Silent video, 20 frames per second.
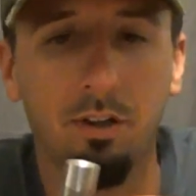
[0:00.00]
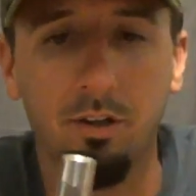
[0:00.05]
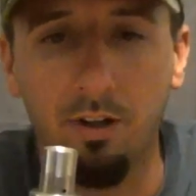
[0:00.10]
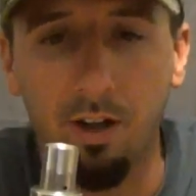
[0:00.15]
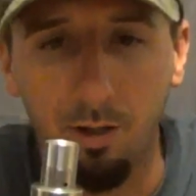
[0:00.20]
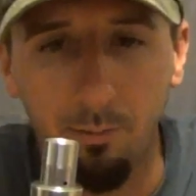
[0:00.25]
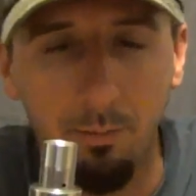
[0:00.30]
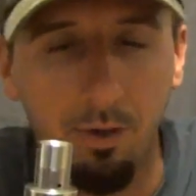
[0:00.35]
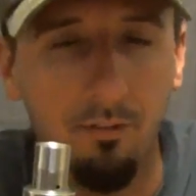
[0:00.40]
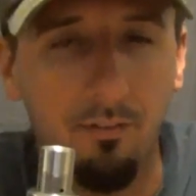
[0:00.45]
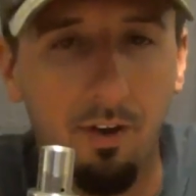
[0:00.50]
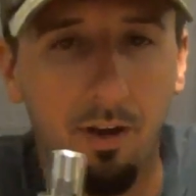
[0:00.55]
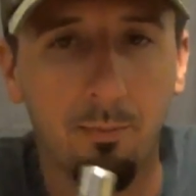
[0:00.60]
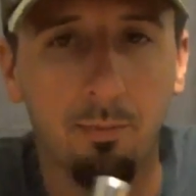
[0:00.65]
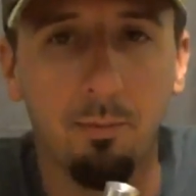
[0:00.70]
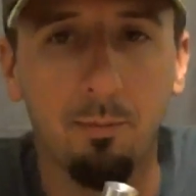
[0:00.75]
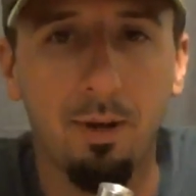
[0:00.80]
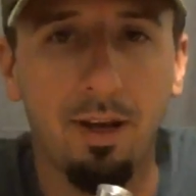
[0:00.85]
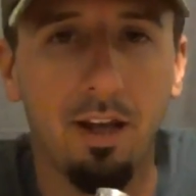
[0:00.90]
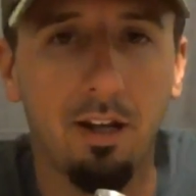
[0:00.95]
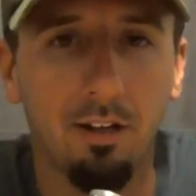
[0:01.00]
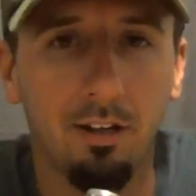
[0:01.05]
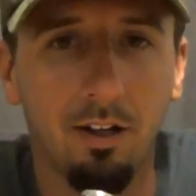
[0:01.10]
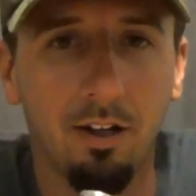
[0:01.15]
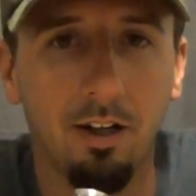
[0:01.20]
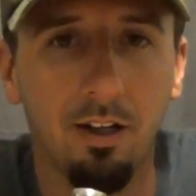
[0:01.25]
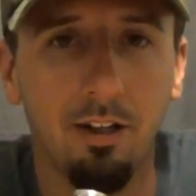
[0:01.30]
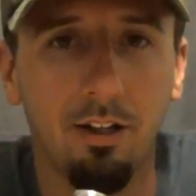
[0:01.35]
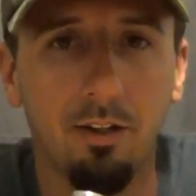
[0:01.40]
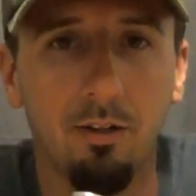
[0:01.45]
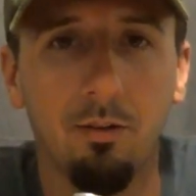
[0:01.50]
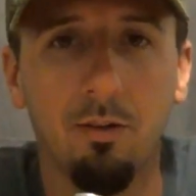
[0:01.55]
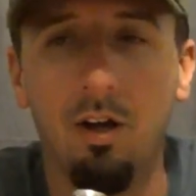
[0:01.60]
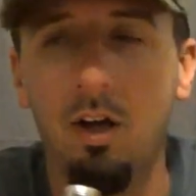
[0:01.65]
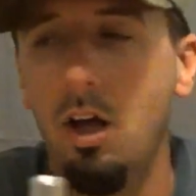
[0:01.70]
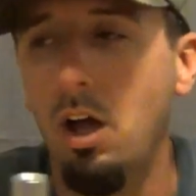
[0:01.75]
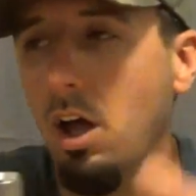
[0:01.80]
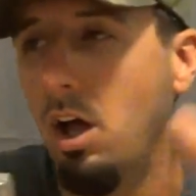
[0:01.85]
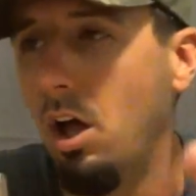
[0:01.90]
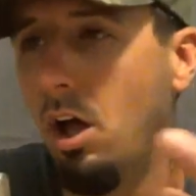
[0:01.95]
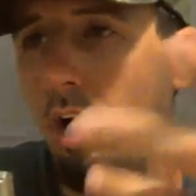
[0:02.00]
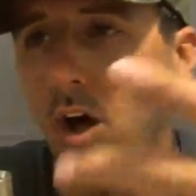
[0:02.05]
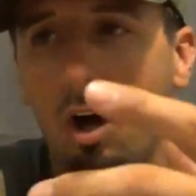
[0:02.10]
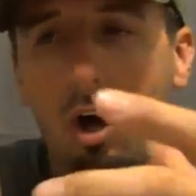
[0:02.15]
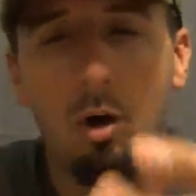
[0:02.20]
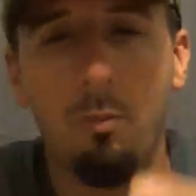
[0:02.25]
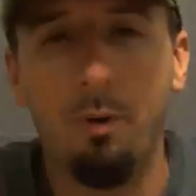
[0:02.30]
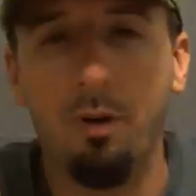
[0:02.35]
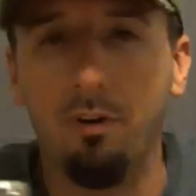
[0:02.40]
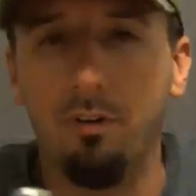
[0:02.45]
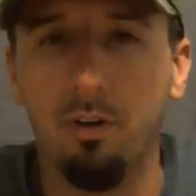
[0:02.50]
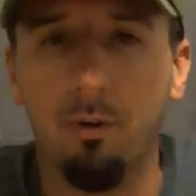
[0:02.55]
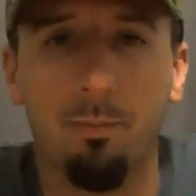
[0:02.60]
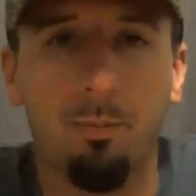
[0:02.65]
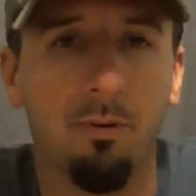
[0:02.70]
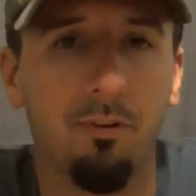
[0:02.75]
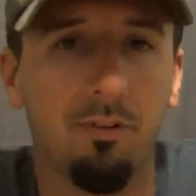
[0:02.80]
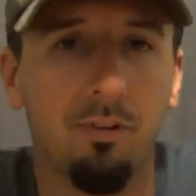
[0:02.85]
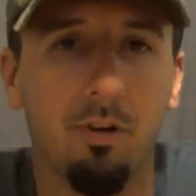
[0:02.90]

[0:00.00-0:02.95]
You know, I had my vapor band on it. You know, all my drippers.